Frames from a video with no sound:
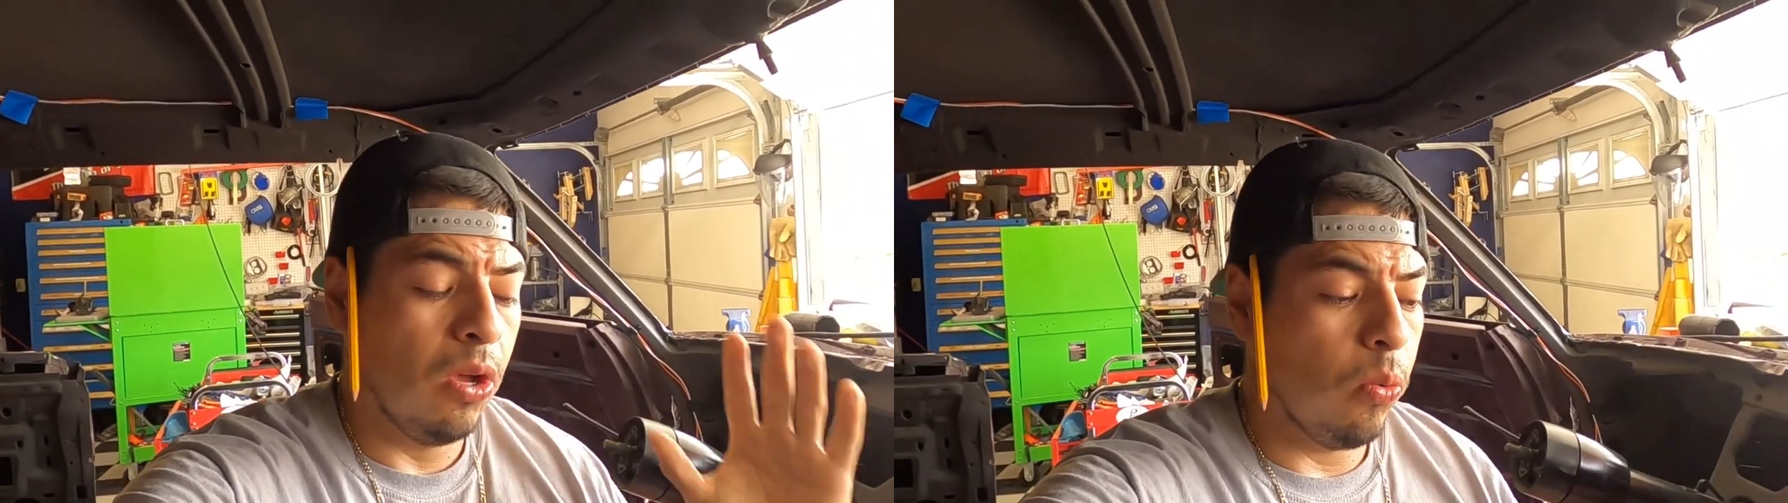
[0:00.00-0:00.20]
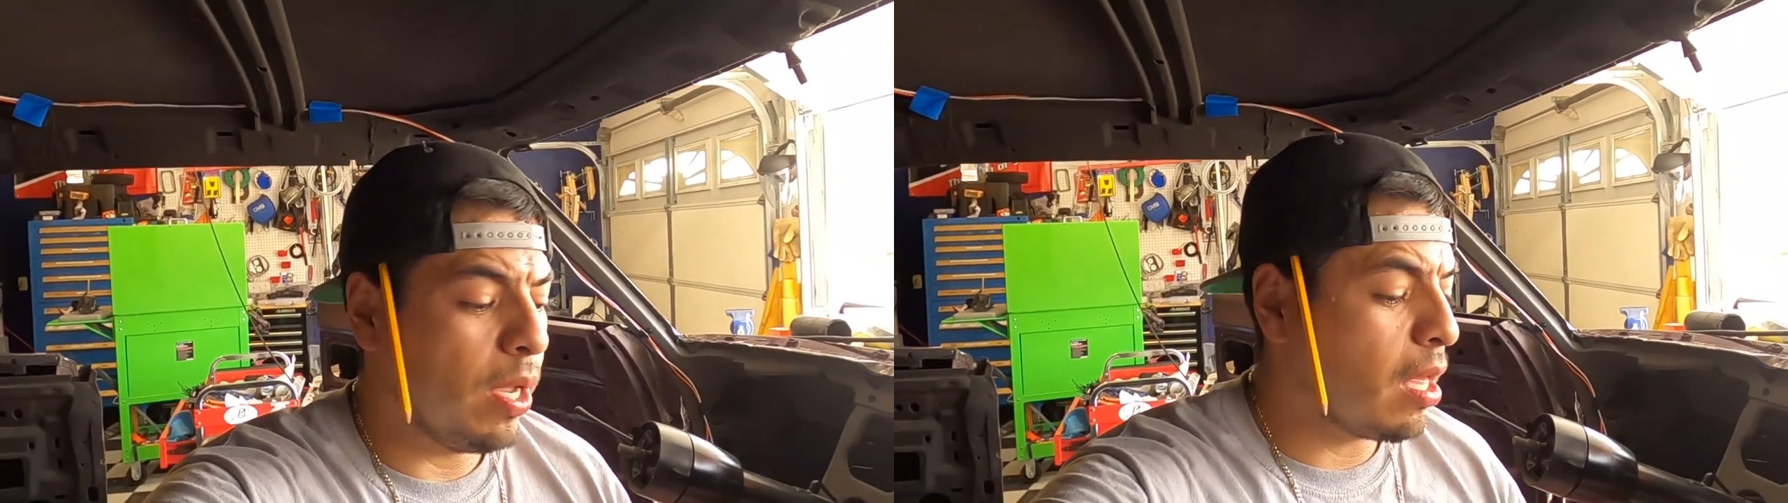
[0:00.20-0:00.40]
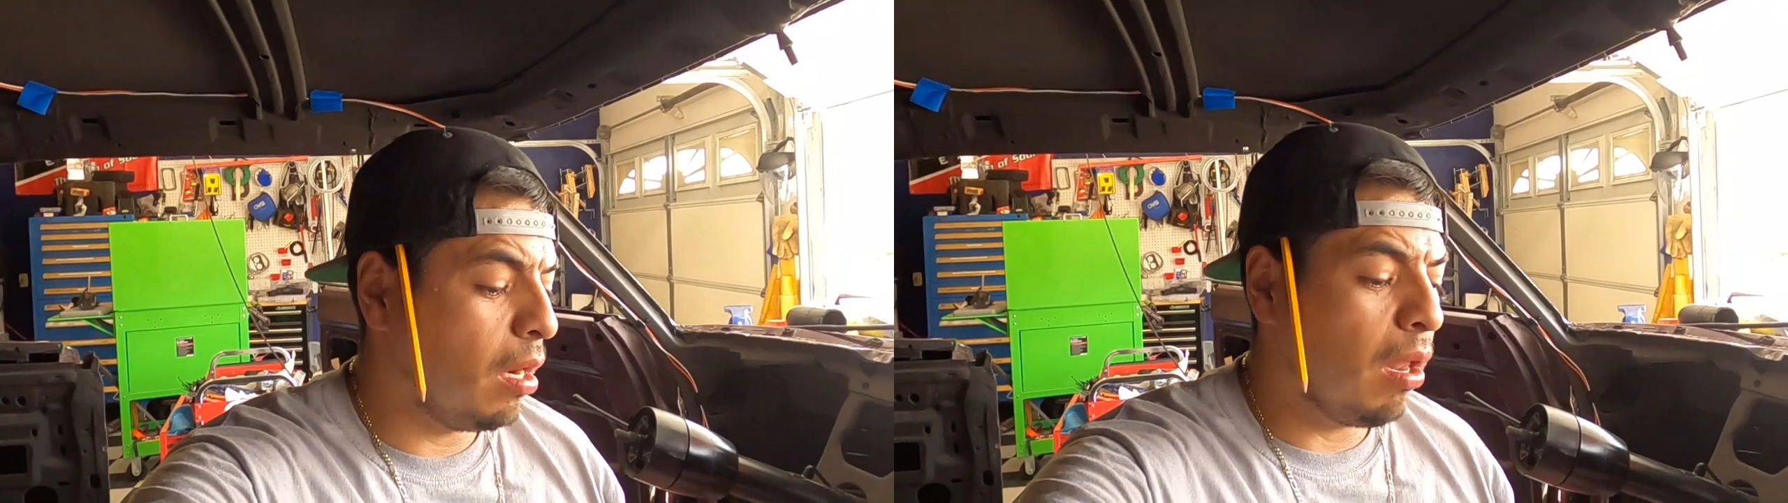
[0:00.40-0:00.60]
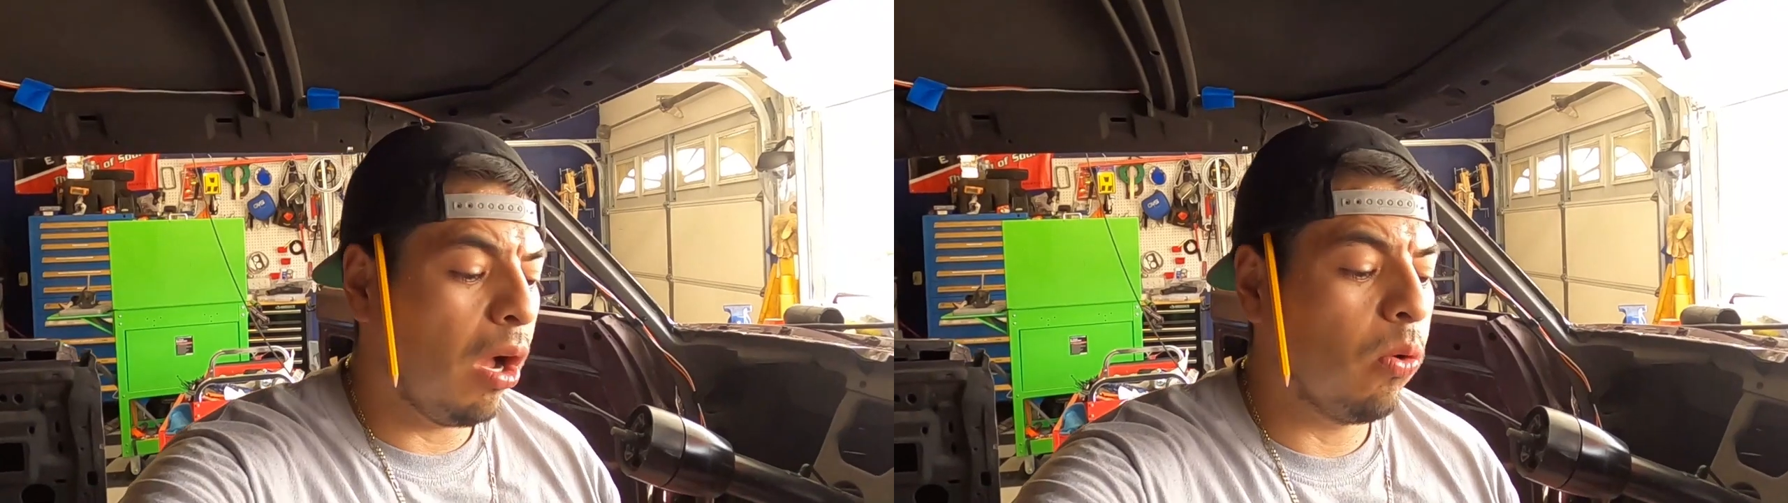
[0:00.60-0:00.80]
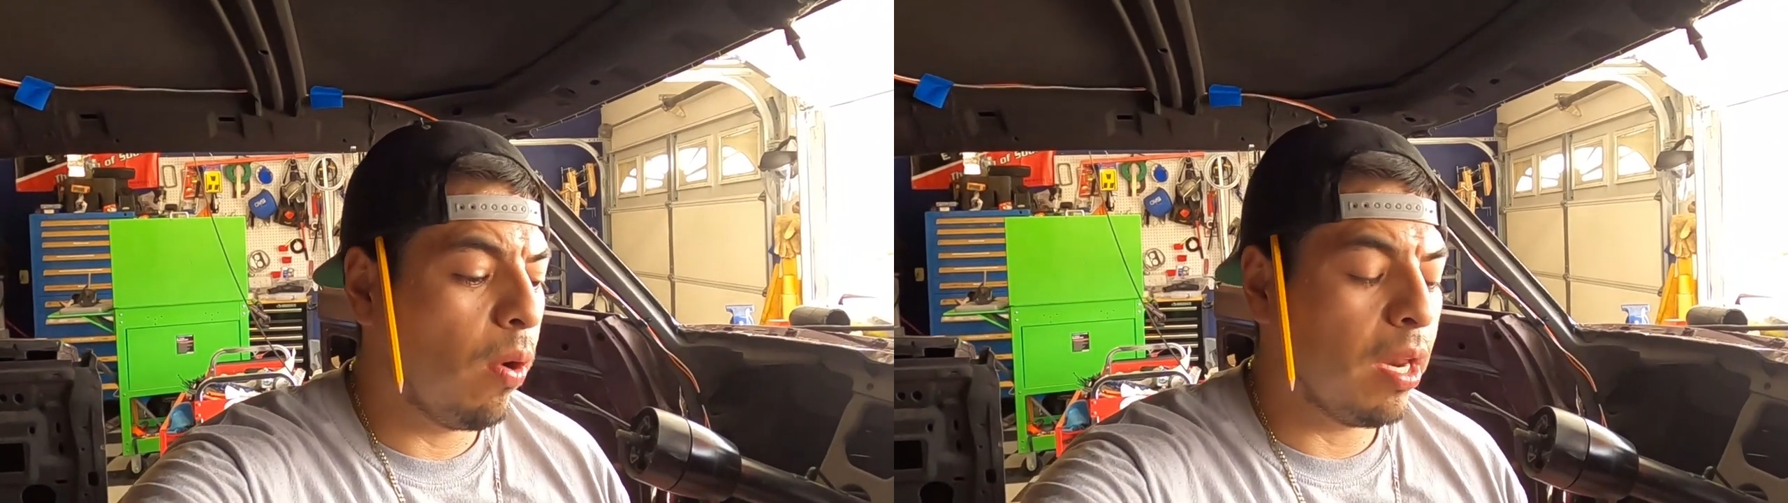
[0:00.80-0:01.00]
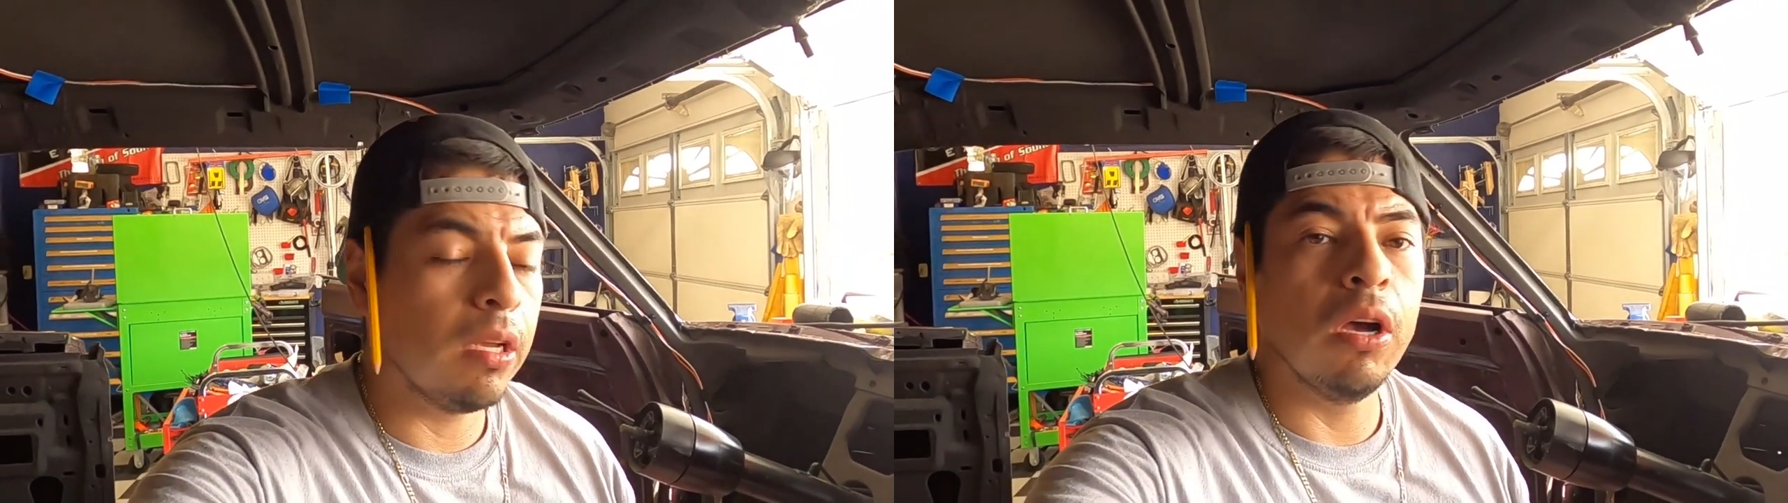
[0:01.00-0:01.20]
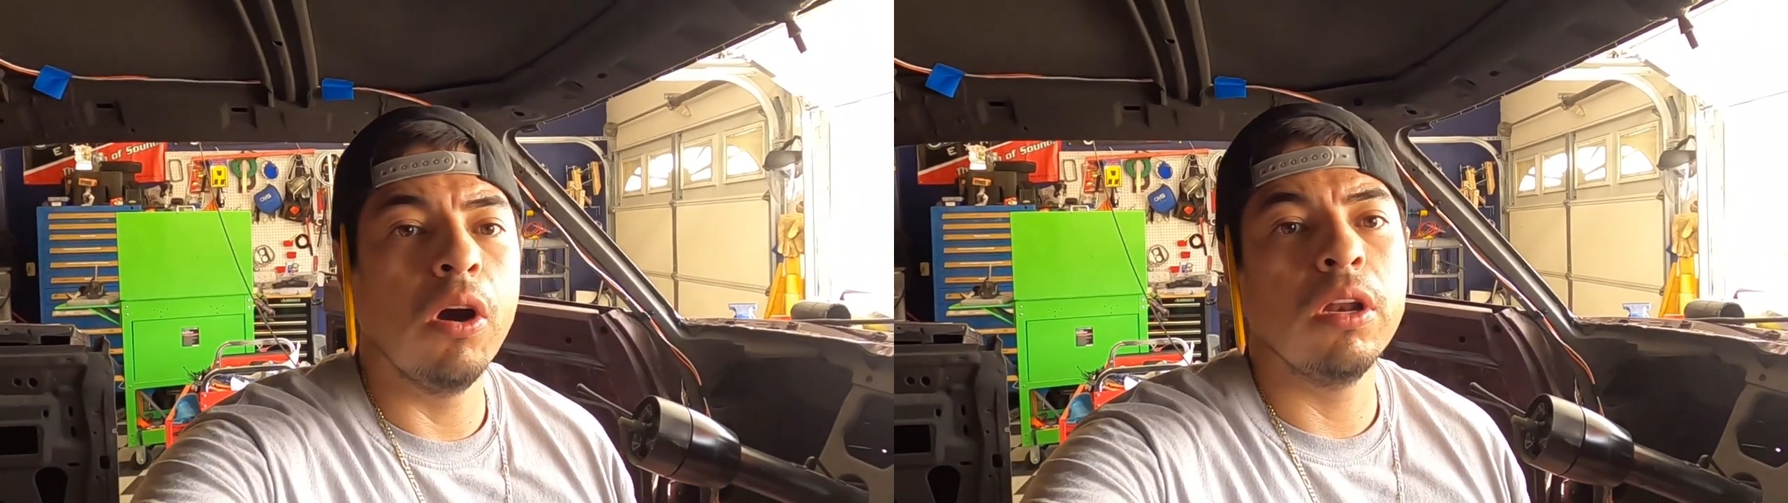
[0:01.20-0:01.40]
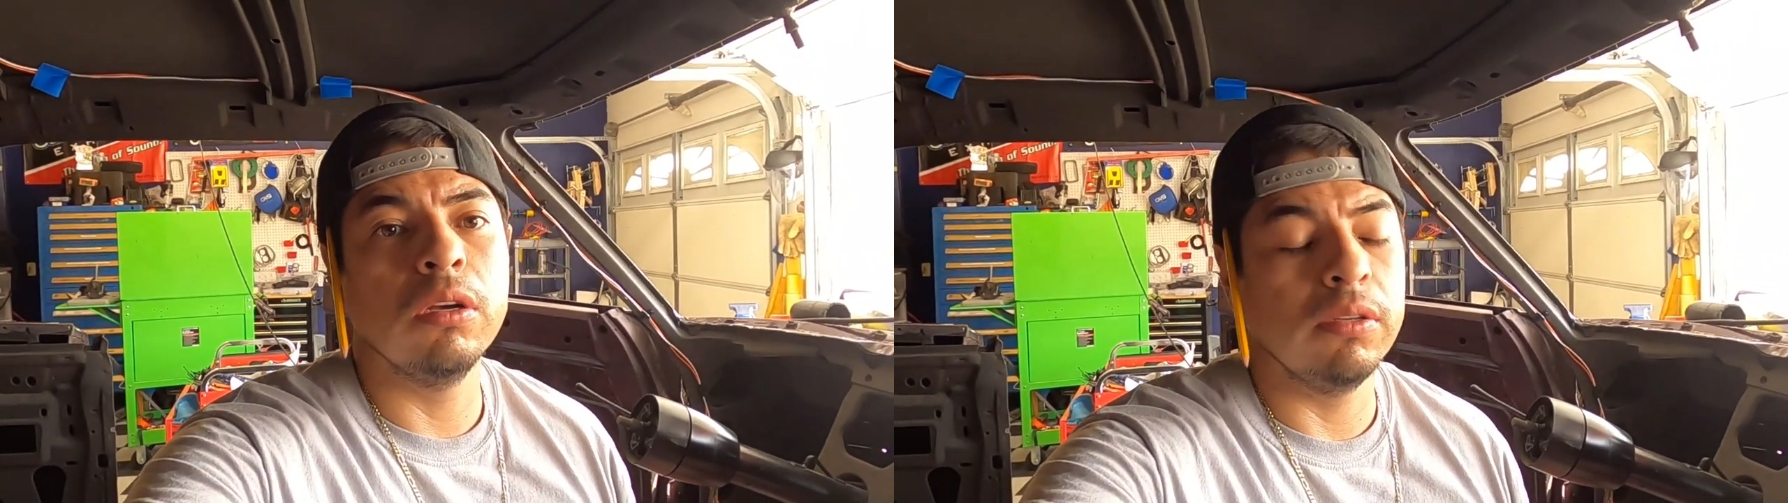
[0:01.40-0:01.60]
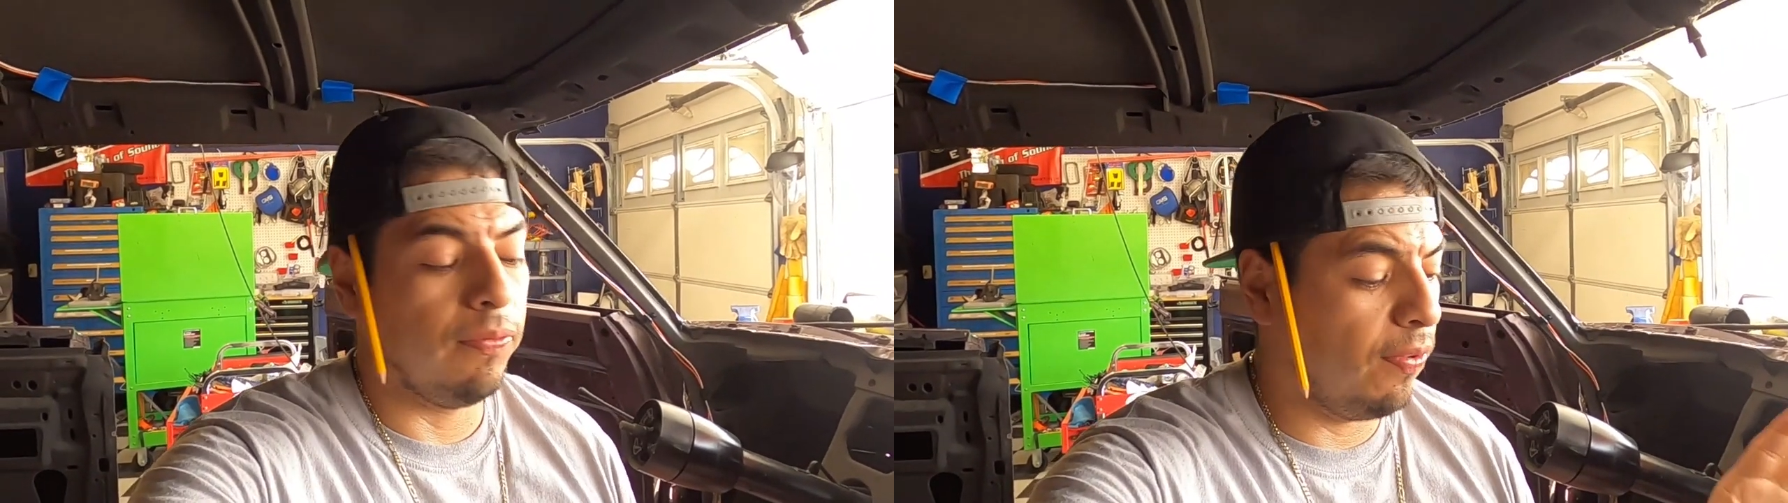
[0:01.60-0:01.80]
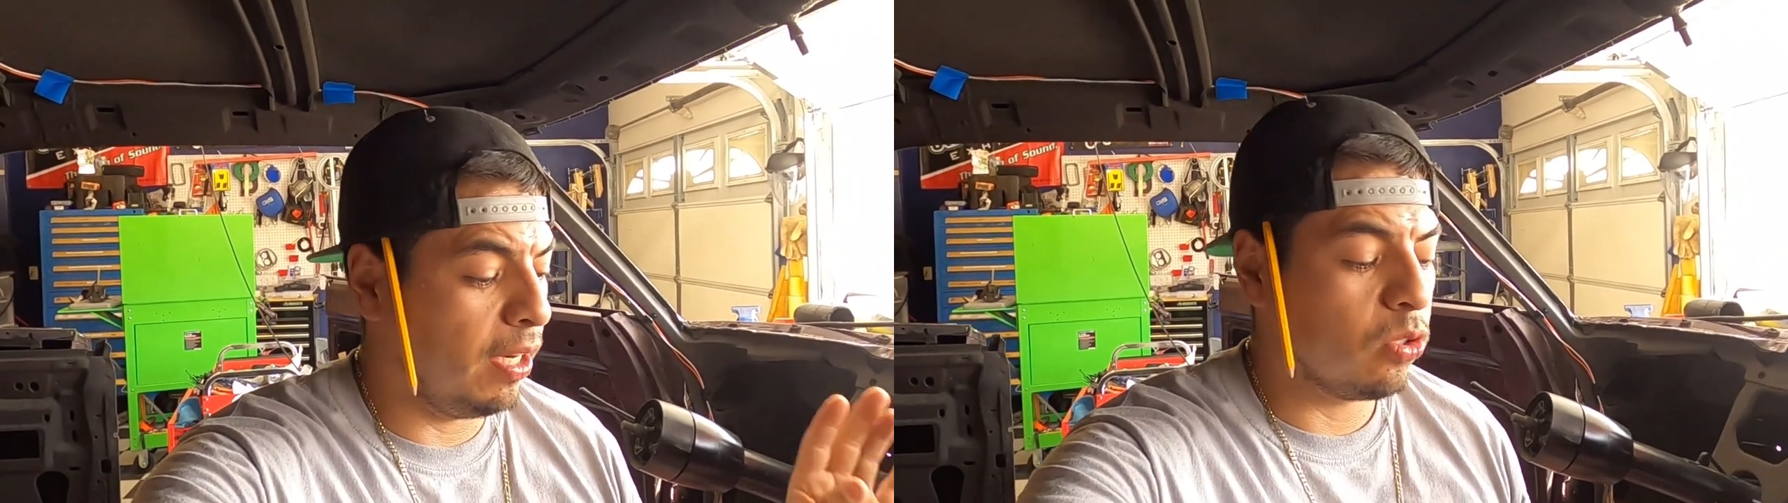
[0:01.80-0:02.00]
We get a long way to go
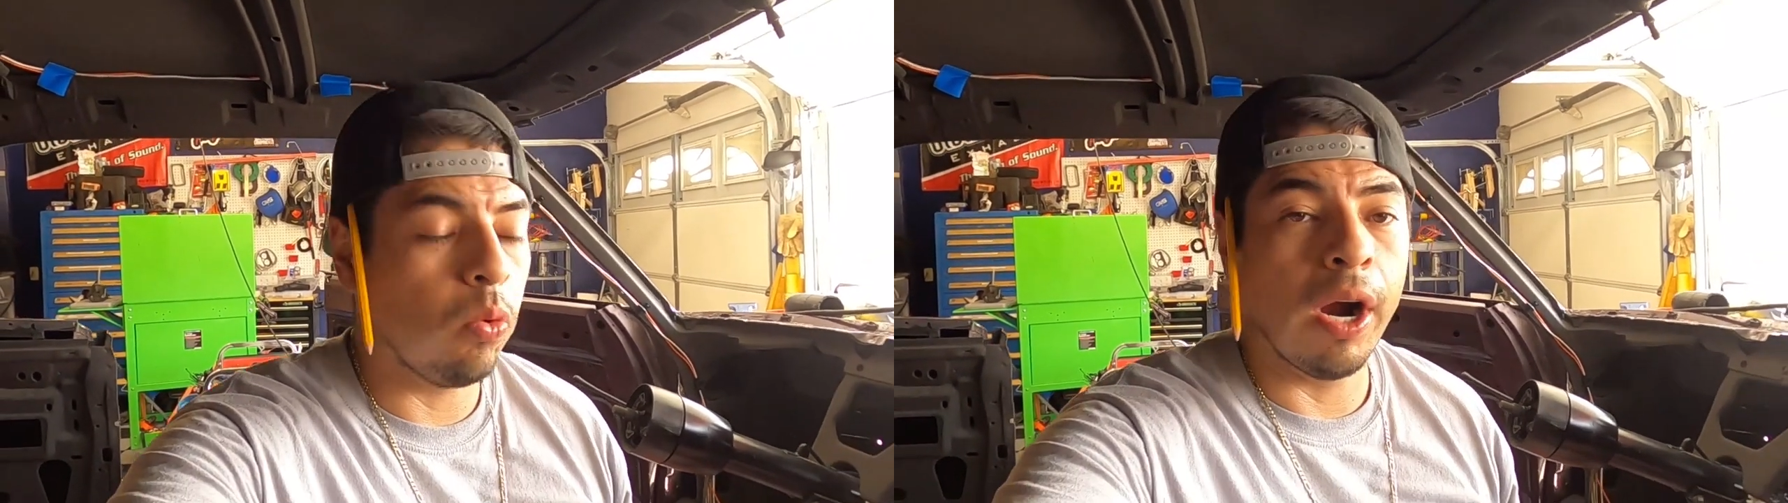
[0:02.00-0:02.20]
to finish